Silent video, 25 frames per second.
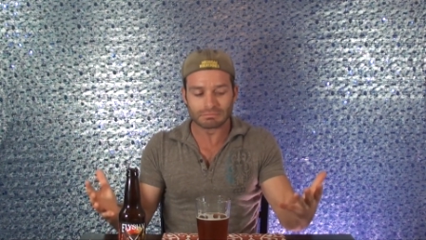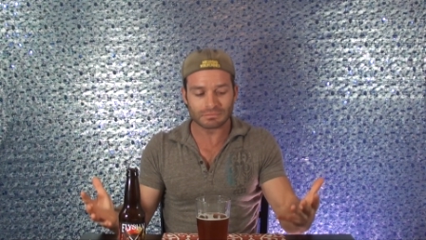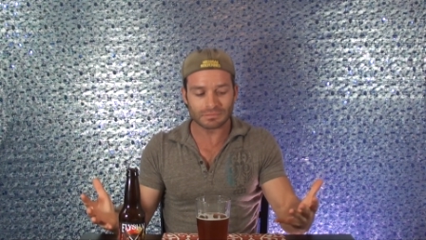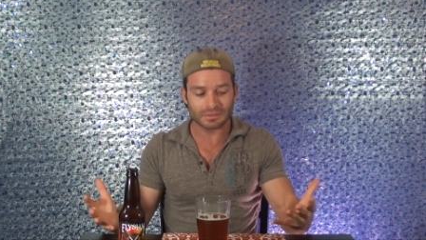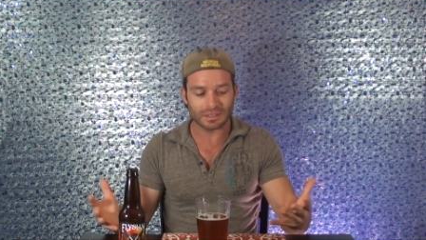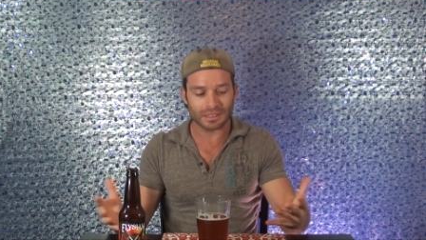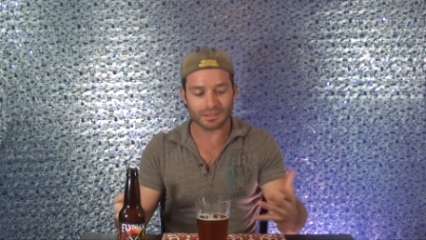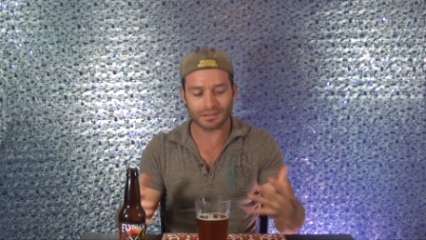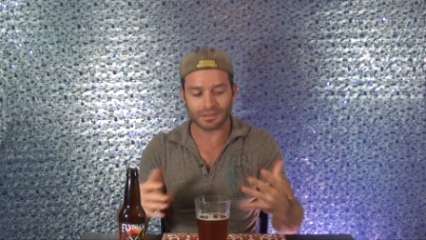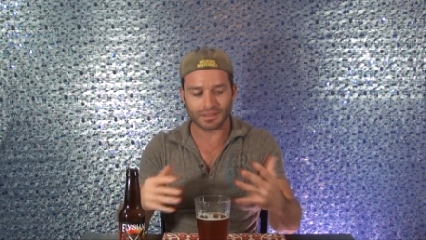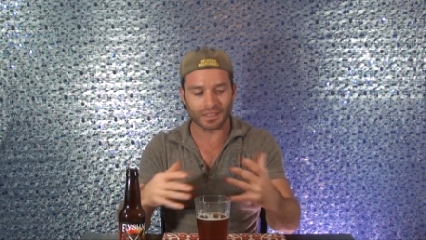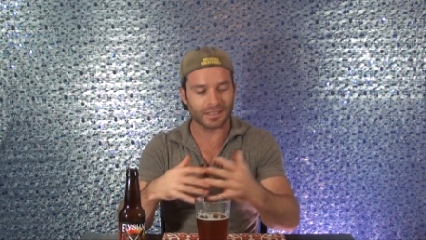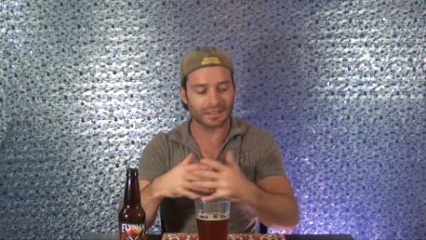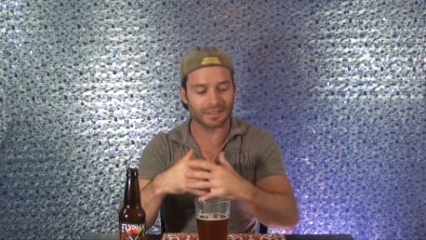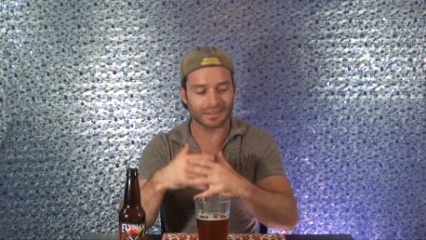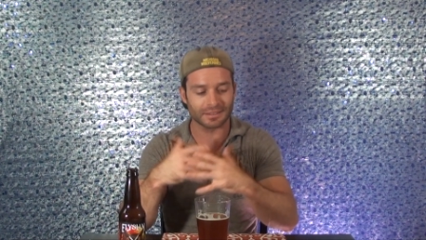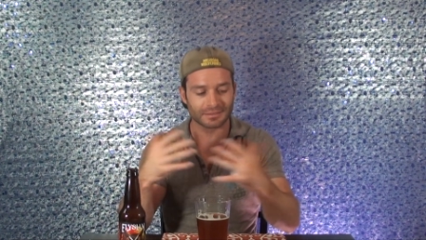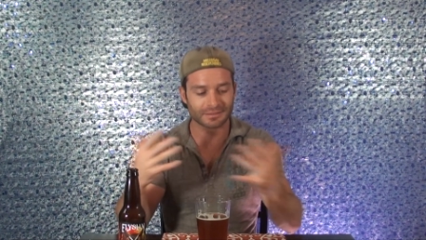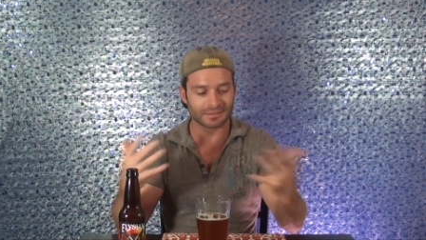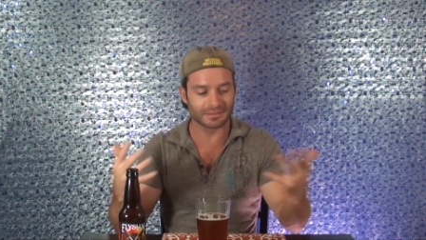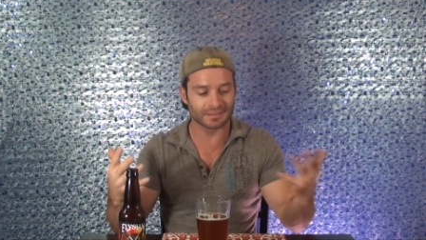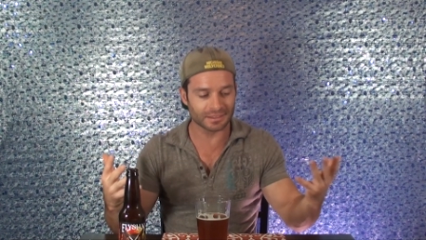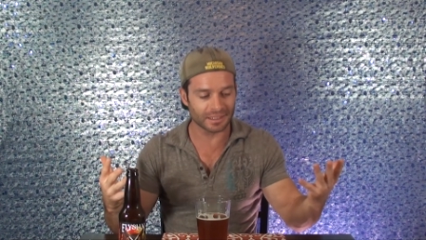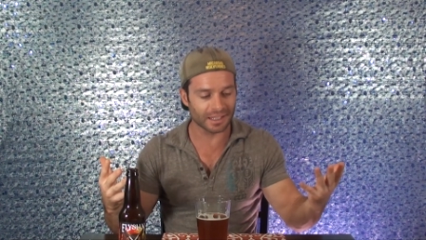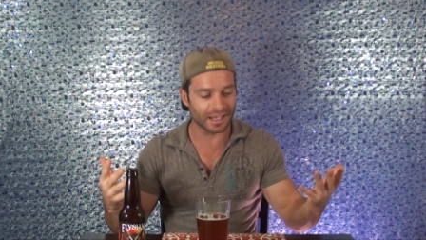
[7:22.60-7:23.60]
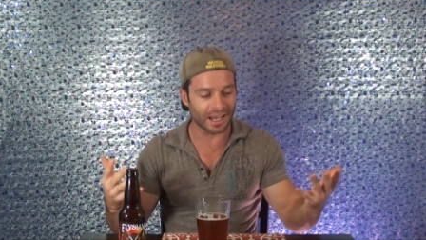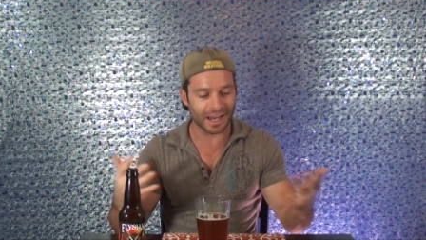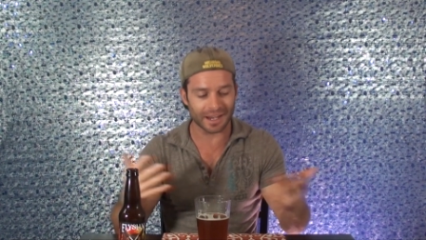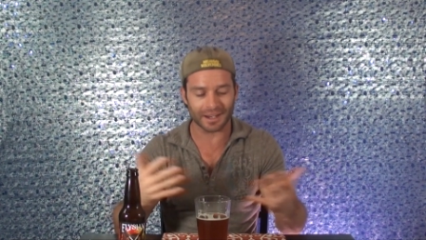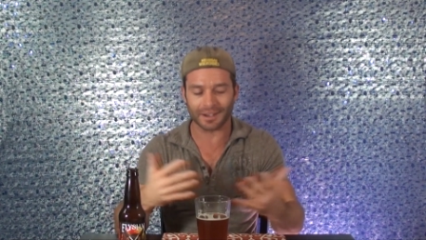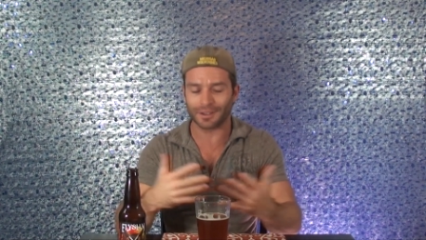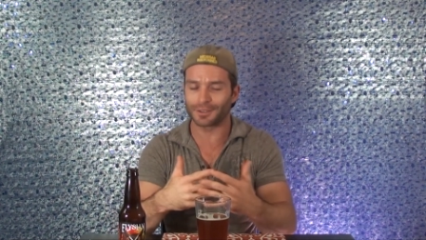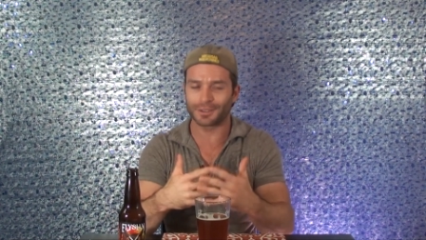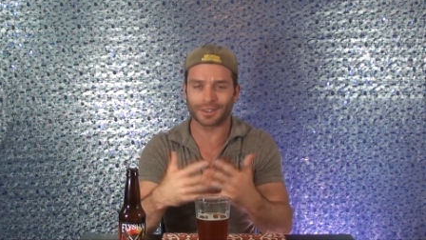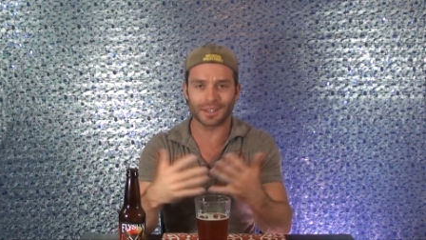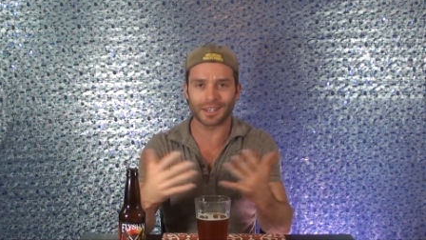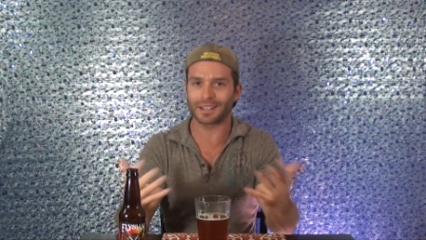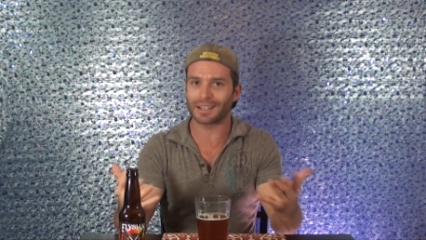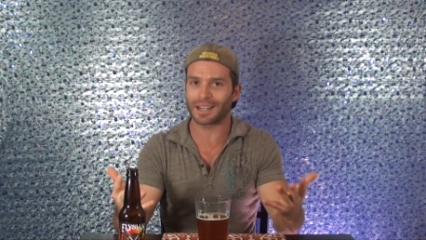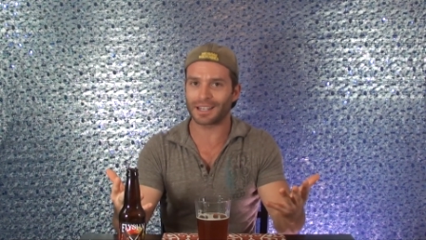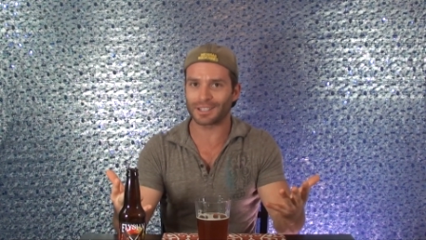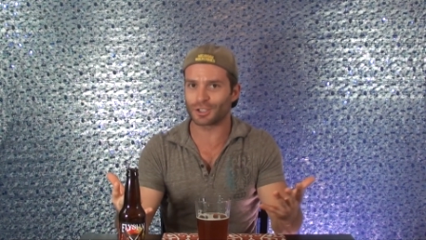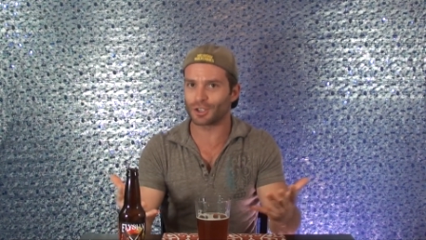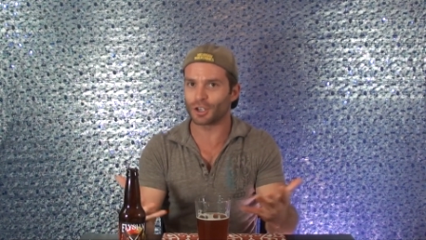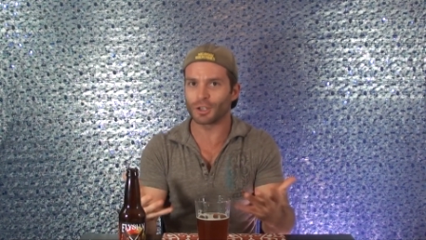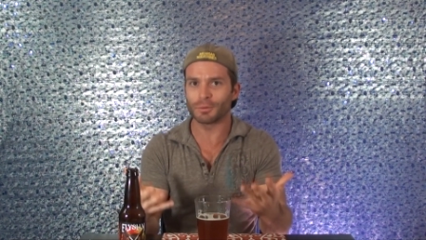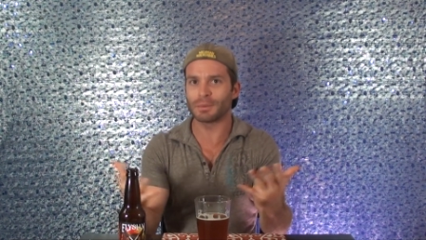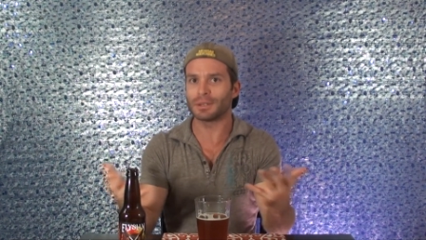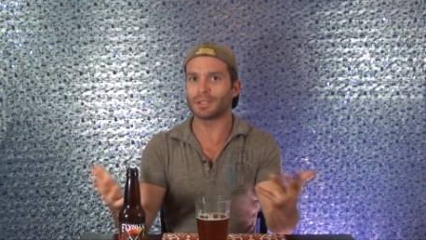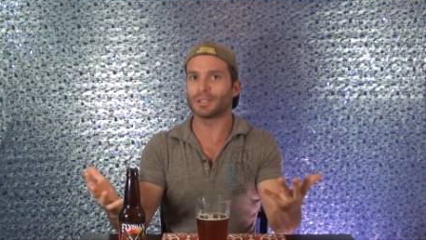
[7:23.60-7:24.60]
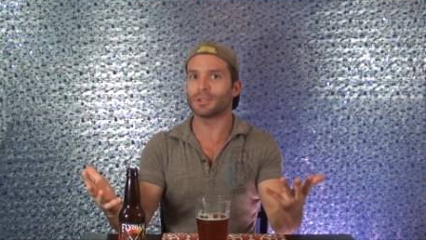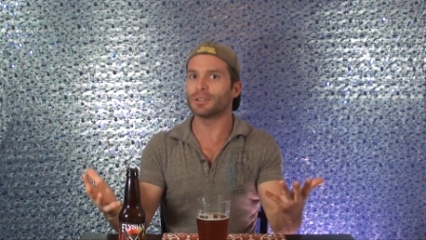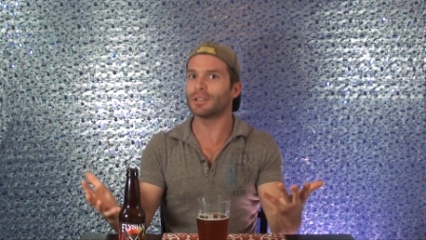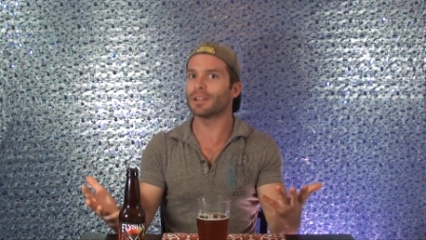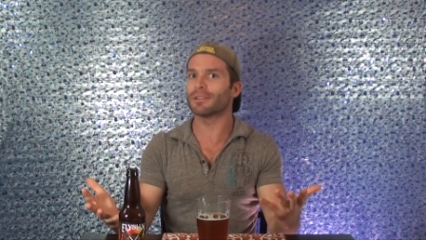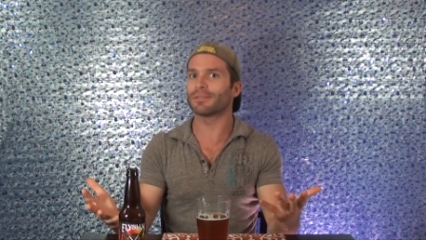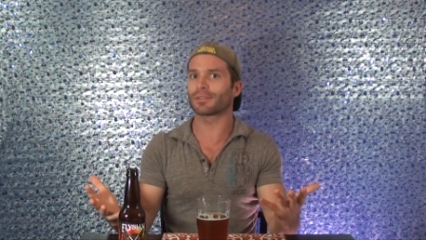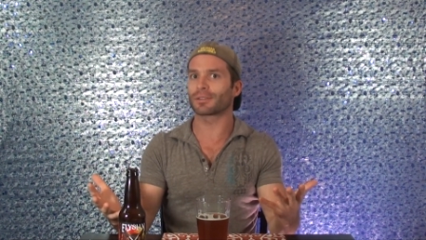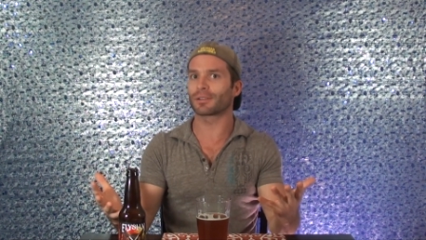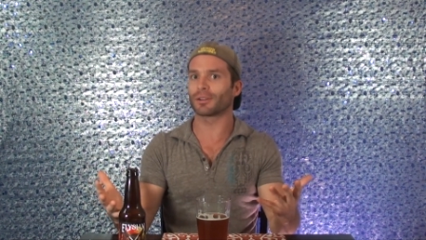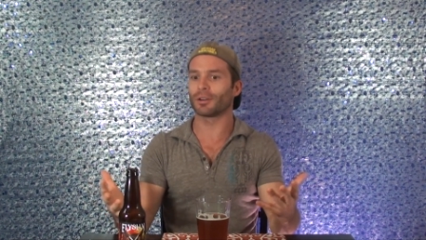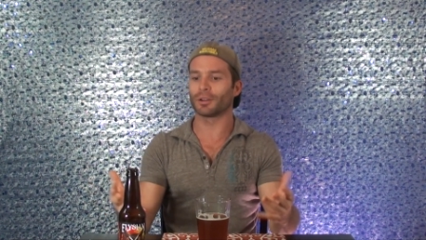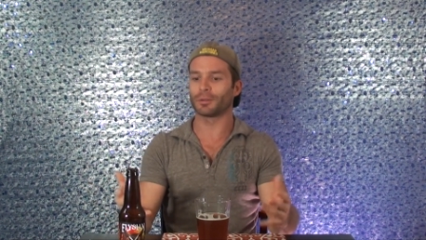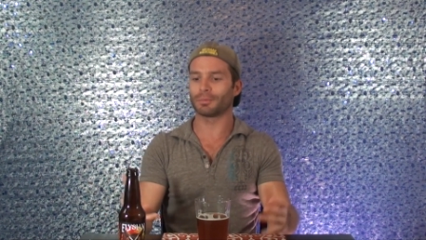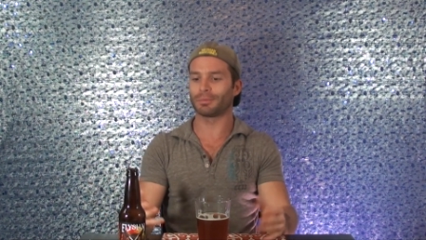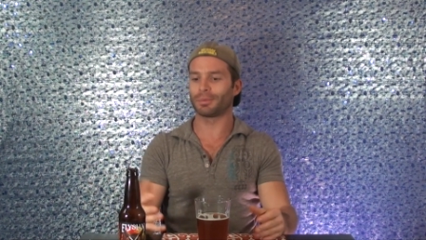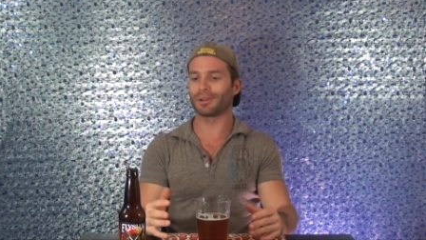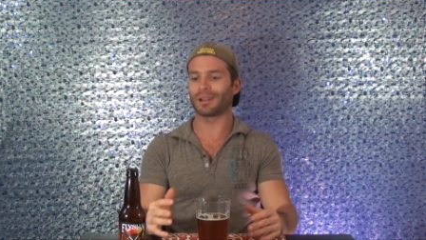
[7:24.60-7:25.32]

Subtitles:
Like, I don't think it shouldn't be too difficult,